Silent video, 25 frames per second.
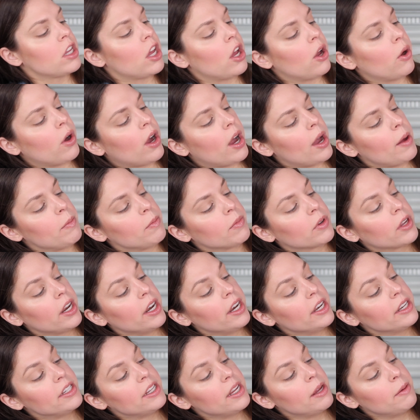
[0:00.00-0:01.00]
So I'm
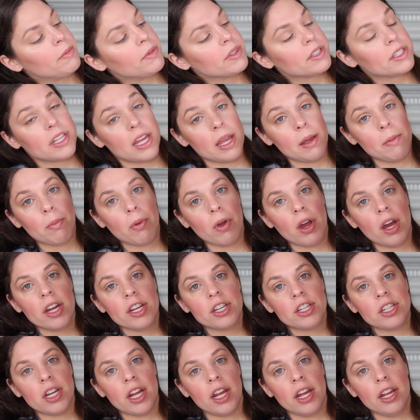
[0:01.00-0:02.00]
gonna dip the same
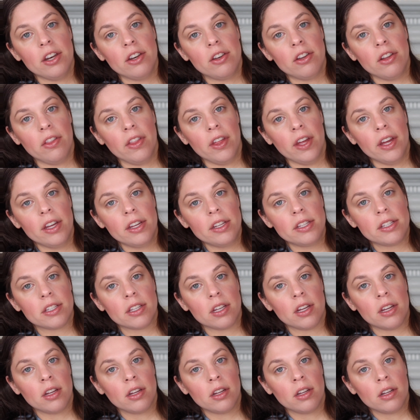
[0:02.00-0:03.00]
brush into
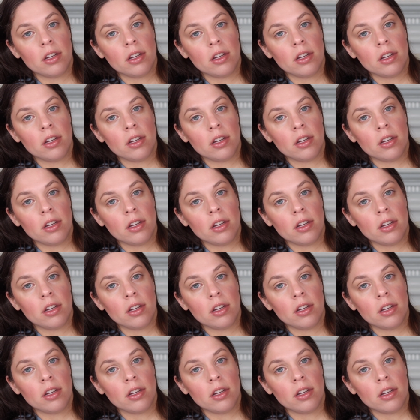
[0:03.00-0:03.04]
this.